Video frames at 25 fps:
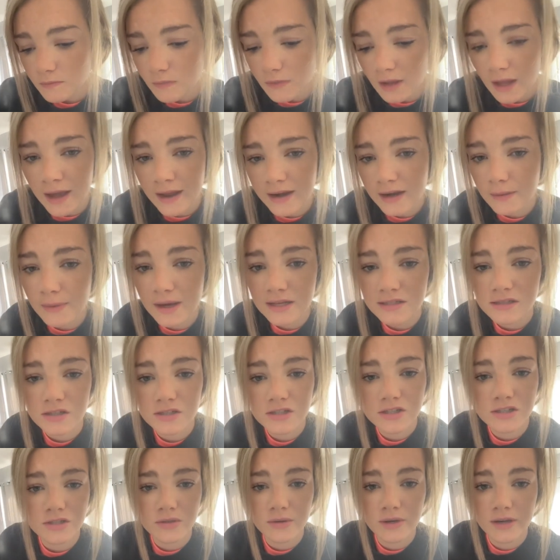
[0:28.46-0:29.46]
any
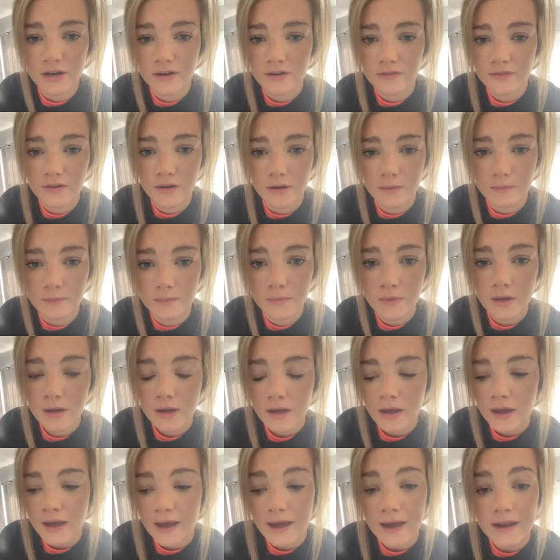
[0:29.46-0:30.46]
messages you hear from
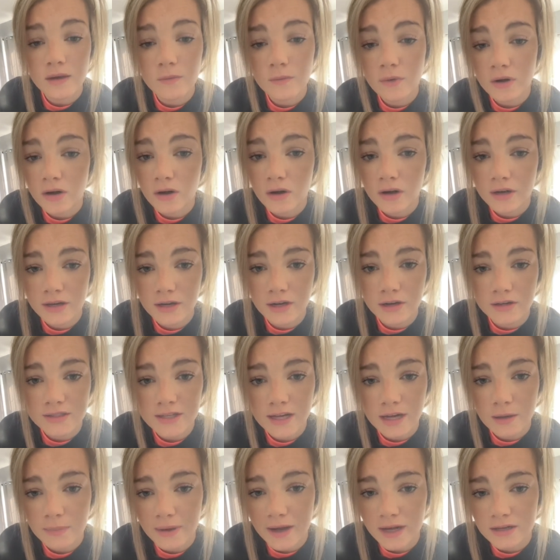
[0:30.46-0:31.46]
anyone on here,
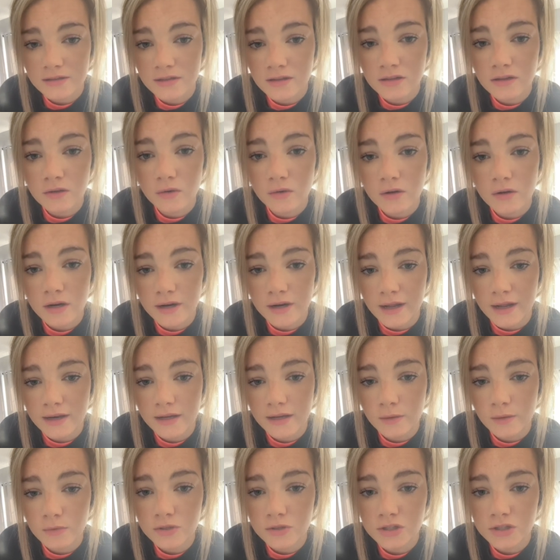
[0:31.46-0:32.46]
take back to the Lord, and
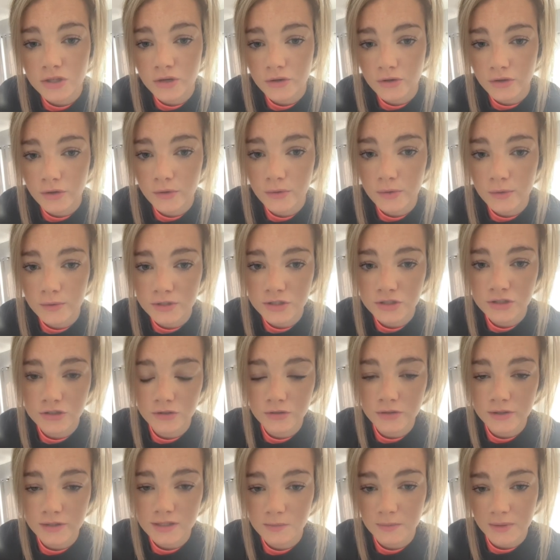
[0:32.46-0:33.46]
he will show you who is
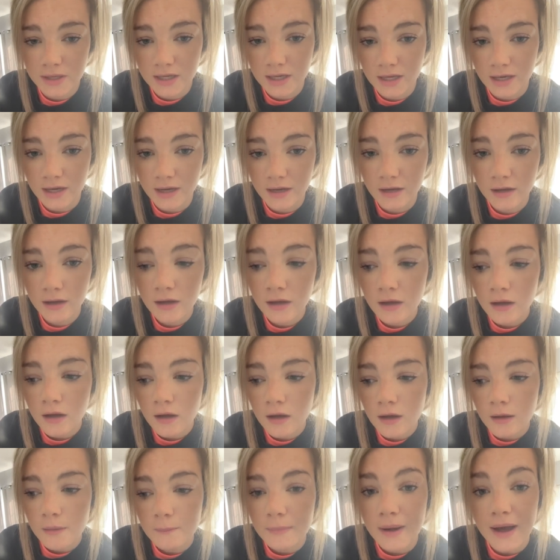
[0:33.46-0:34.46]
truly speaking
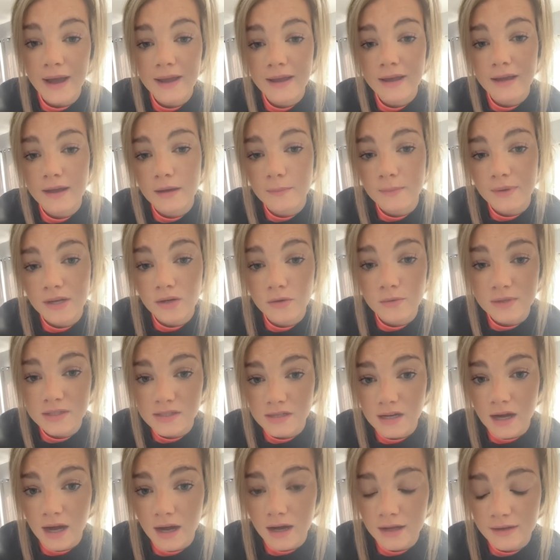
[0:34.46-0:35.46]
by him and who is
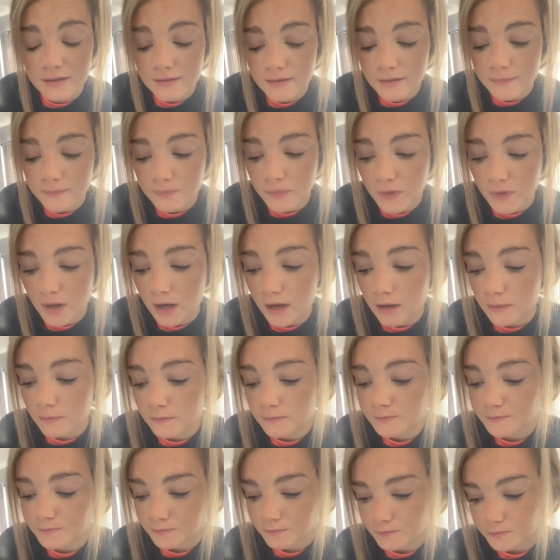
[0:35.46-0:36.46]
not.
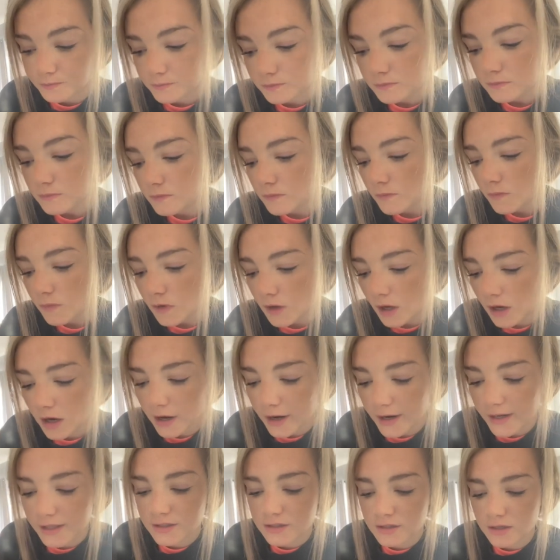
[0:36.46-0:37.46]
Um, all
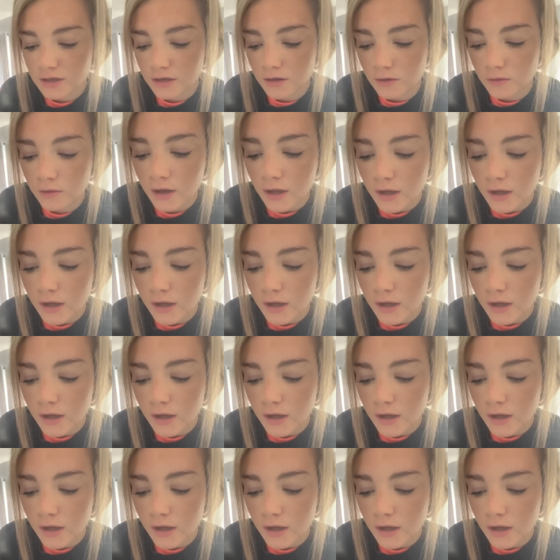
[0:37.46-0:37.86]
right, so